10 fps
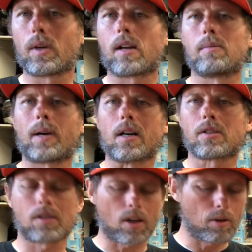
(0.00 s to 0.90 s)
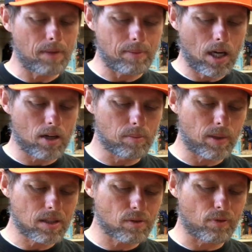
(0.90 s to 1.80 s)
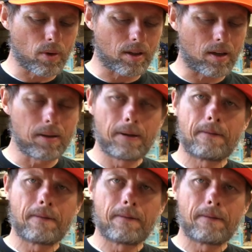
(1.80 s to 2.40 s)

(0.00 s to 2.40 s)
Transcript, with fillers: 300 bucks. So maybe 100 bucks for the